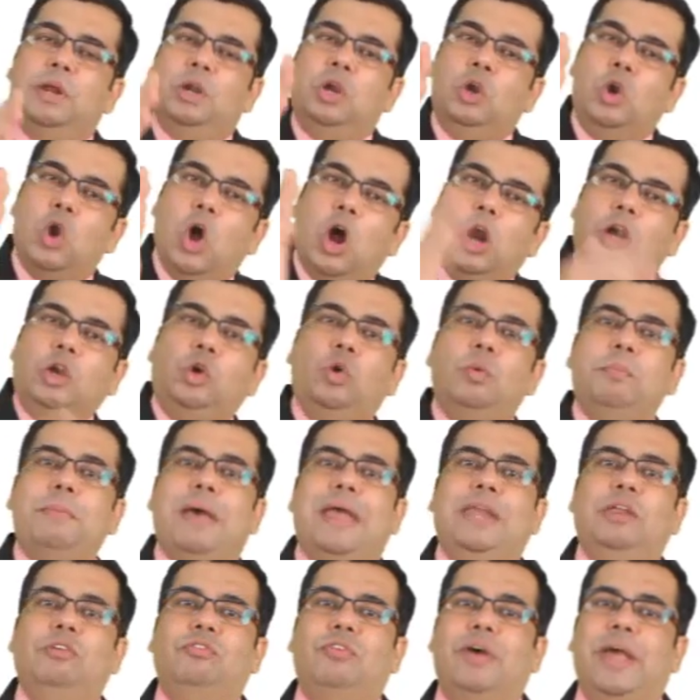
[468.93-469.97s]
not to
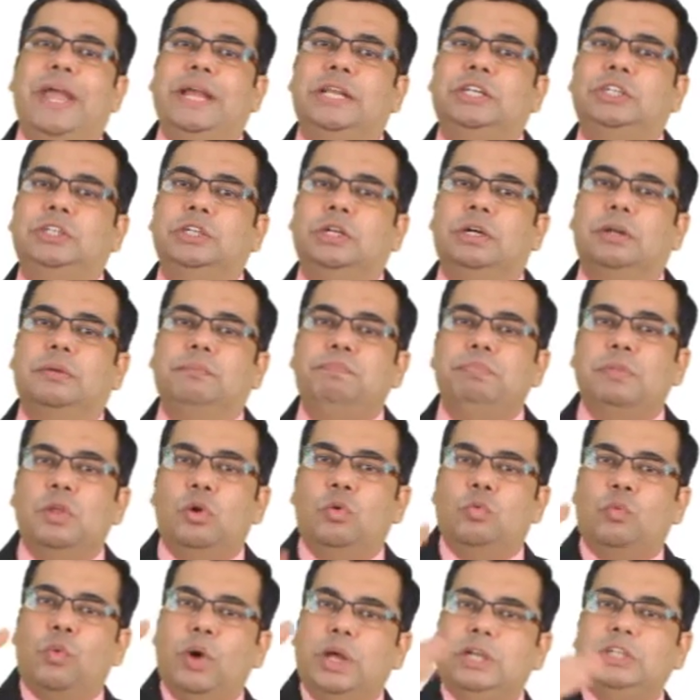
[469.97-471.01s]

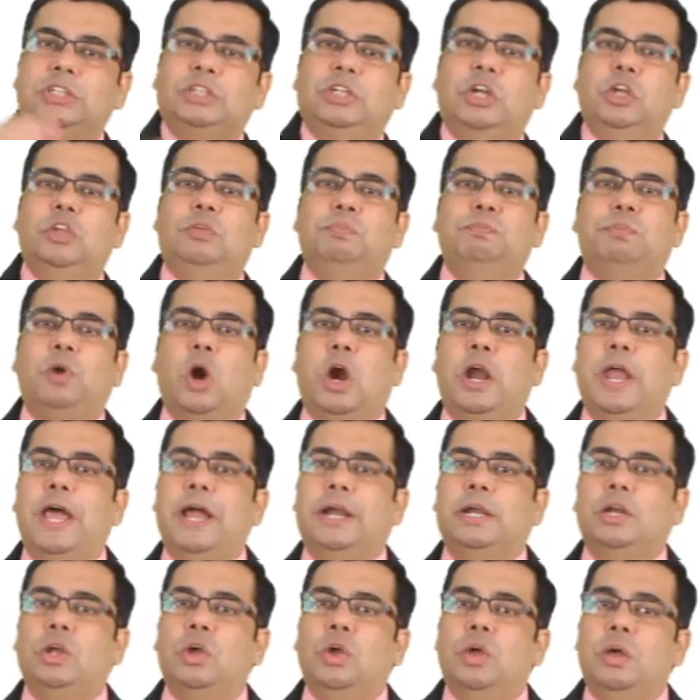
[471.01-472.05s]
manufacture worst case
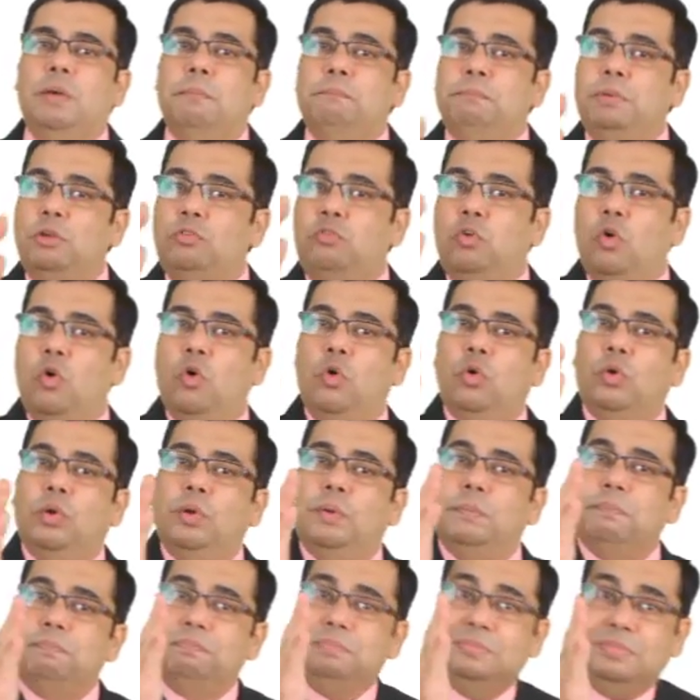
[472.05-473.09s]
product
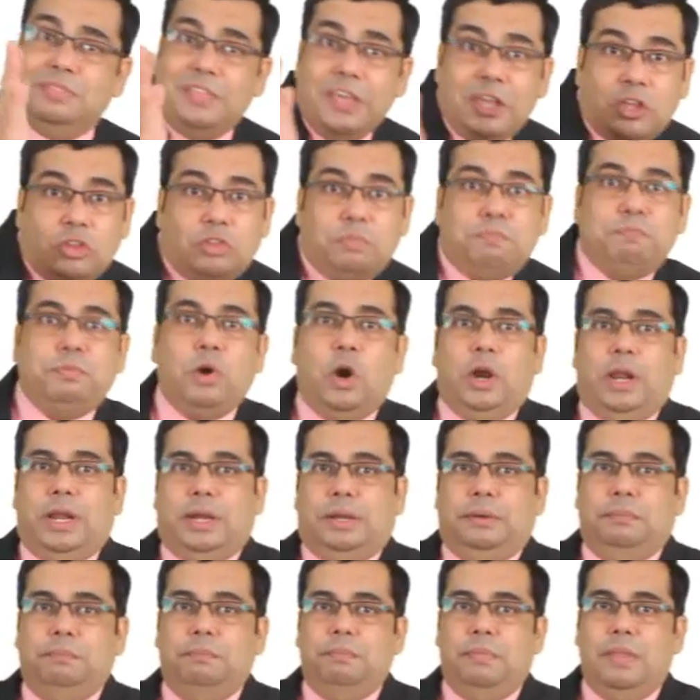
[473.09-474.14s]
before this
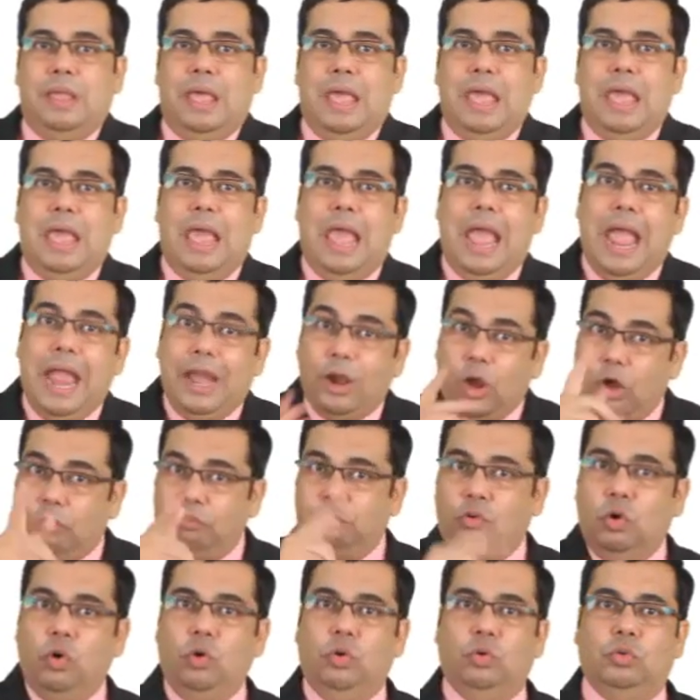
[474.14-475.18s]
product. And
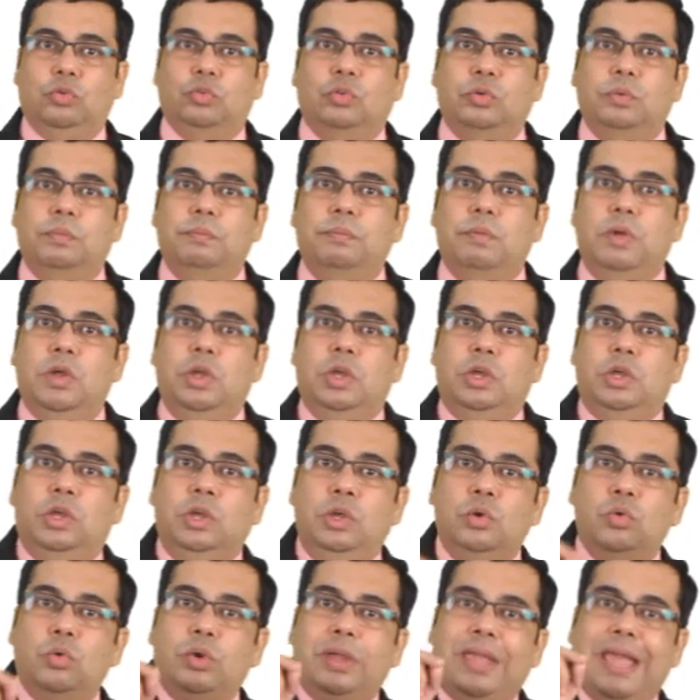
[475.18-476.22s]
of course,
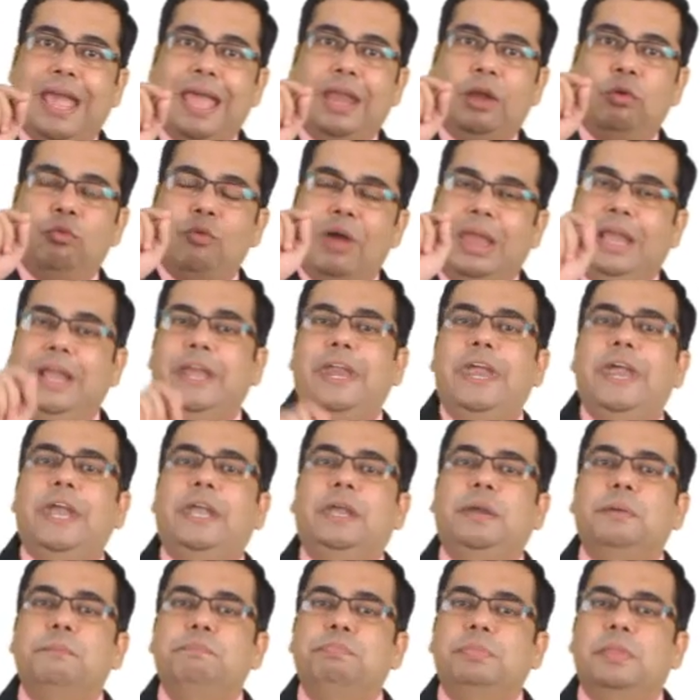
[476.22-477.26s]
you can
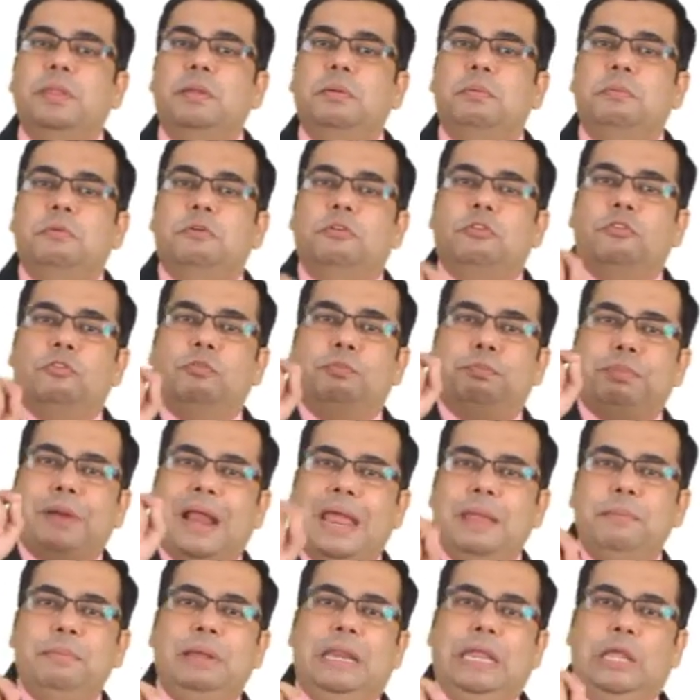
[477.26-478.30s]
validate
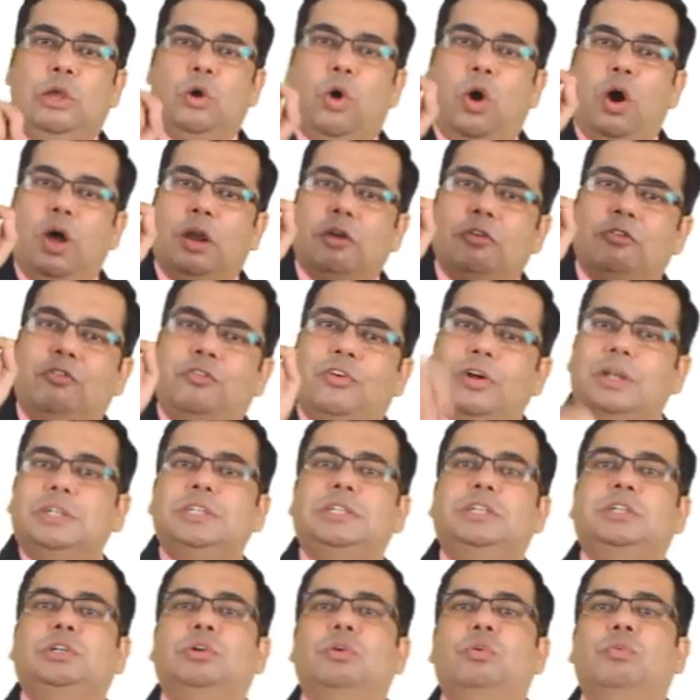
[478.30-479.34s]
primary or
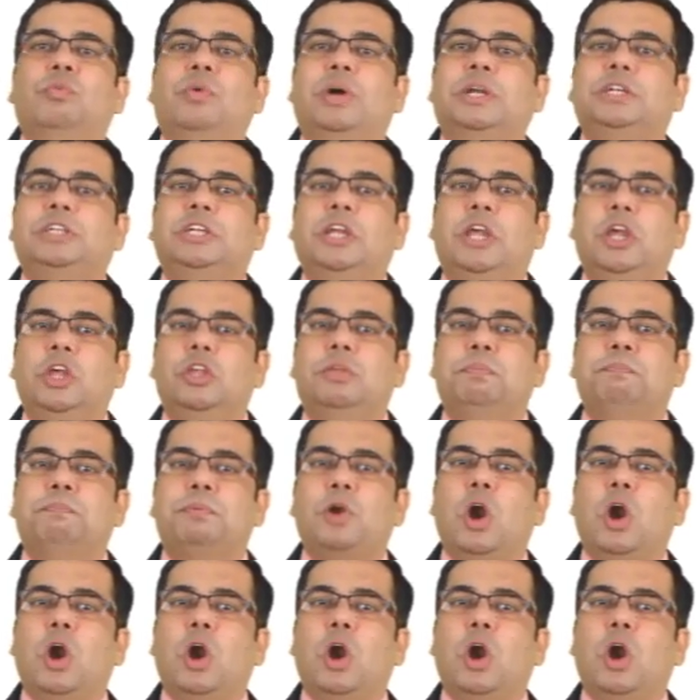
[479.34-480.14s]
first worst case